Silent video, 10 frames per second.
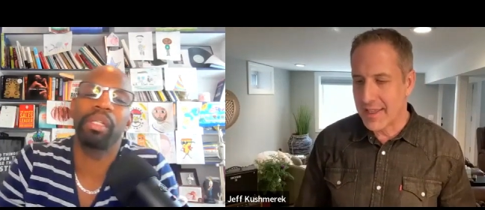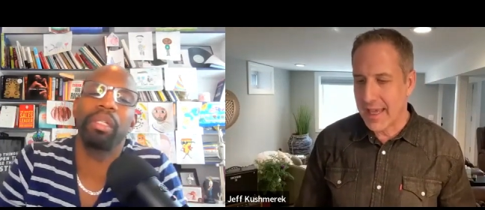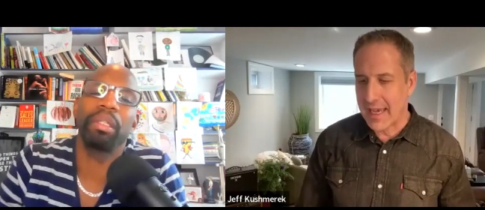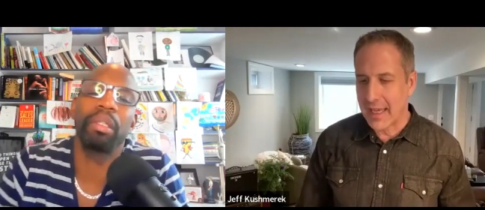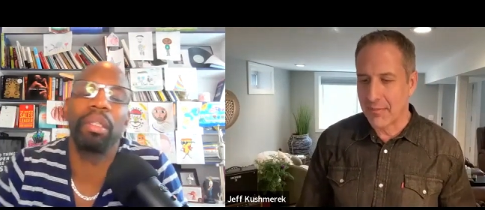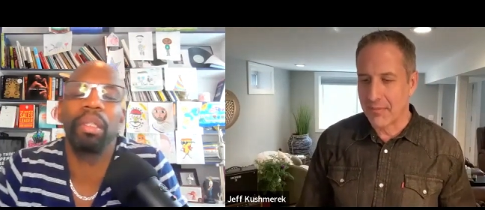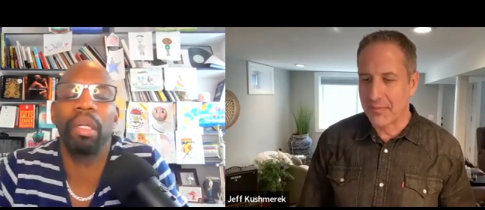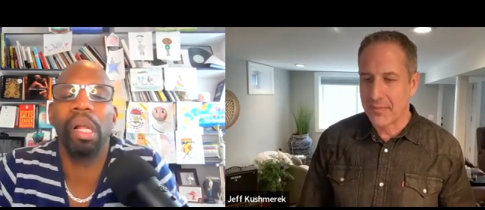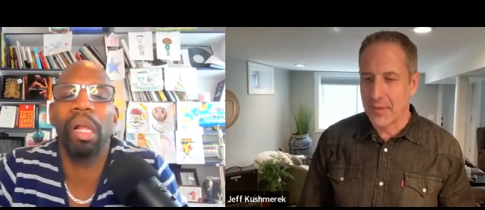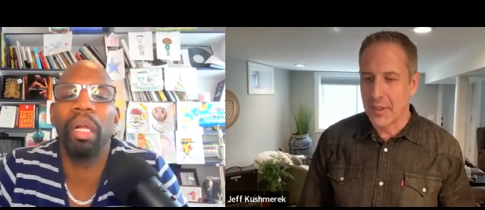Speaker 1: that
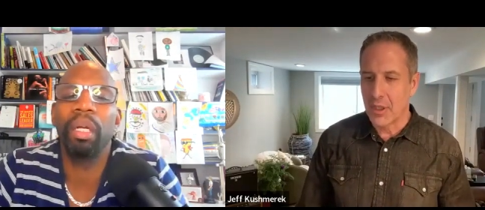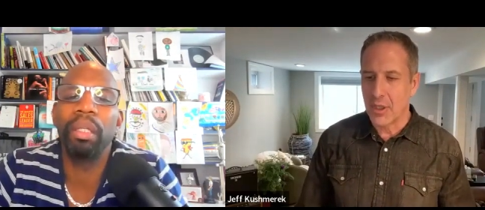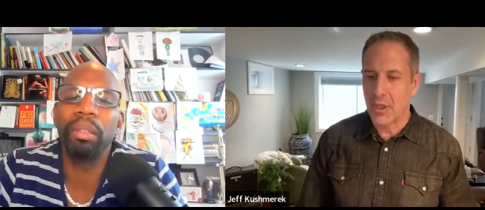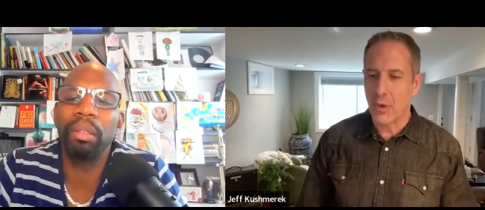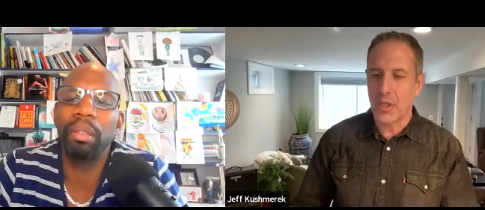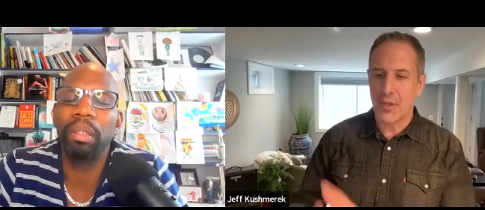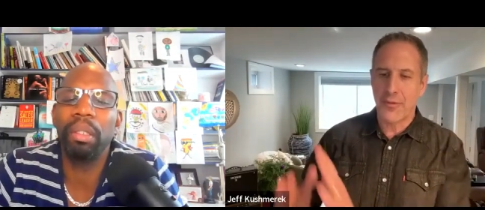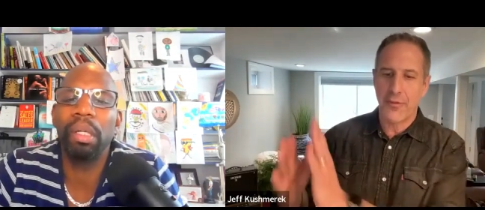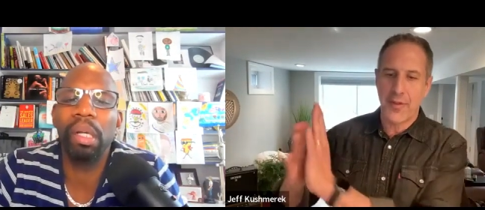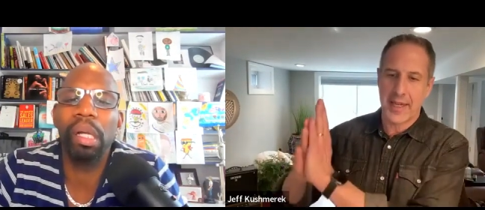you can
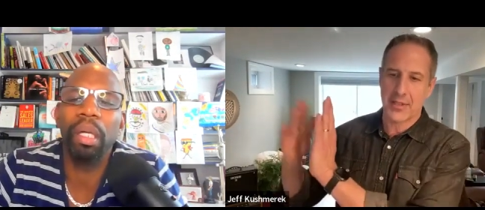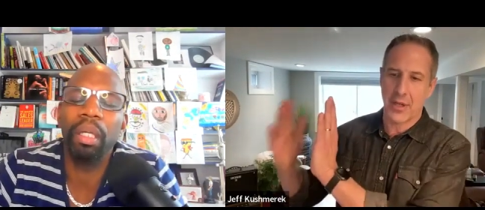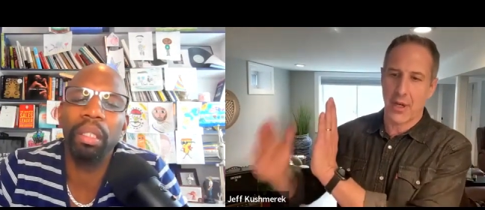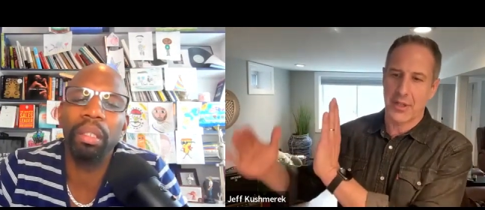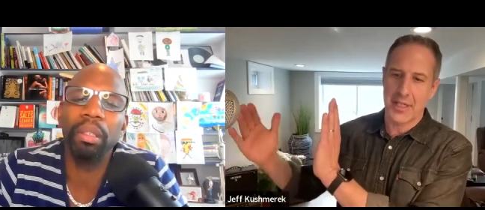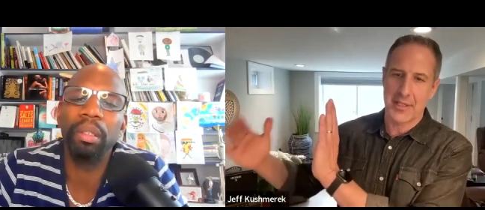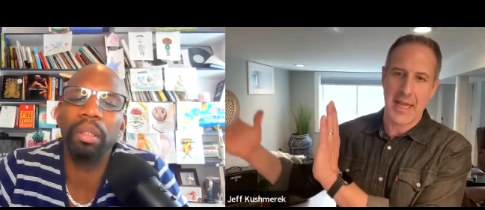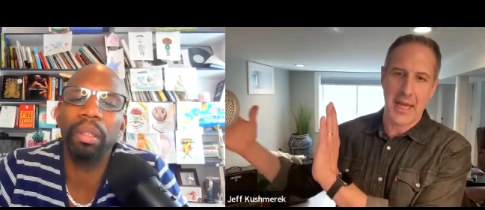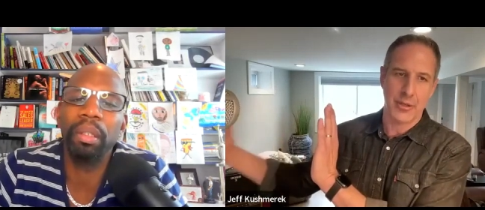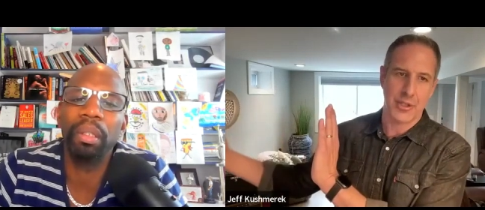fix all these
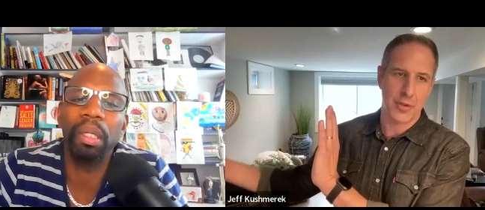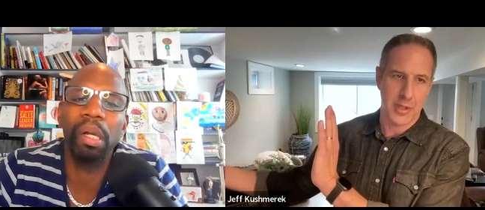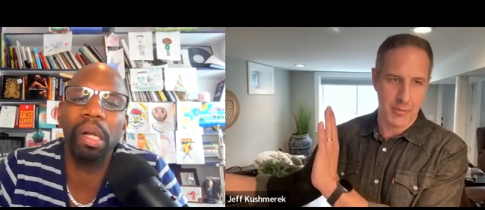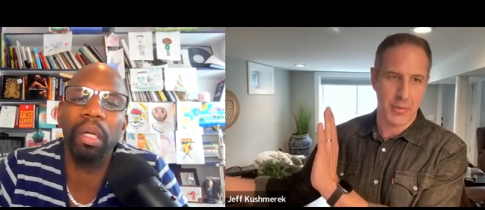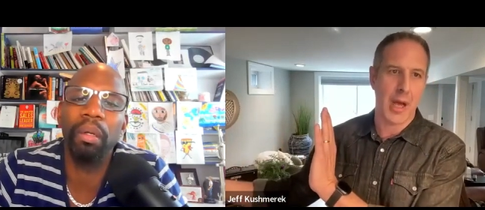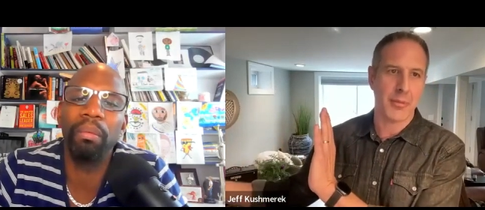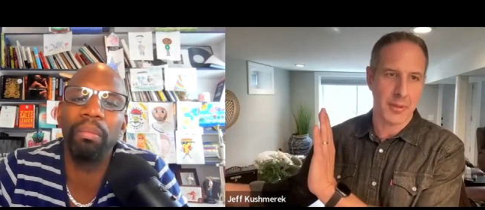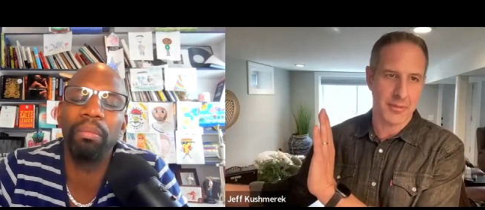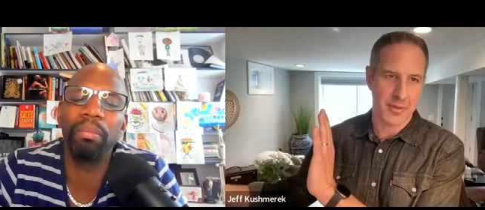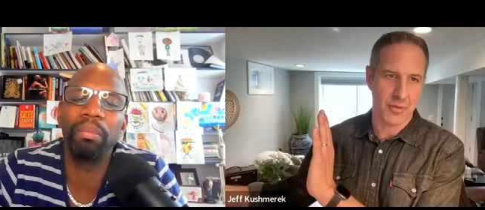downstream
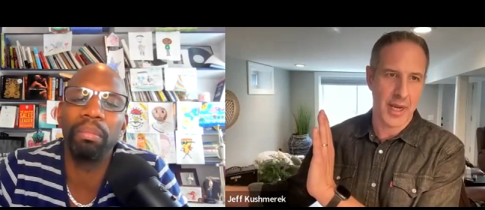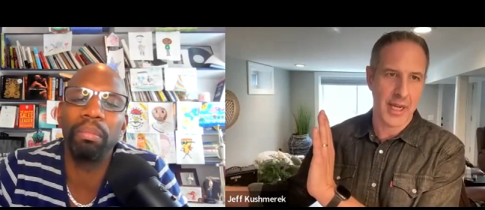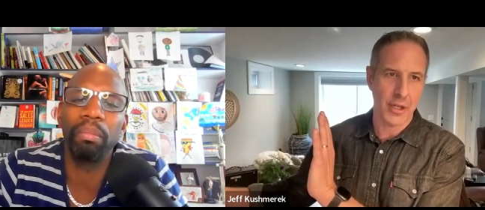problems, right?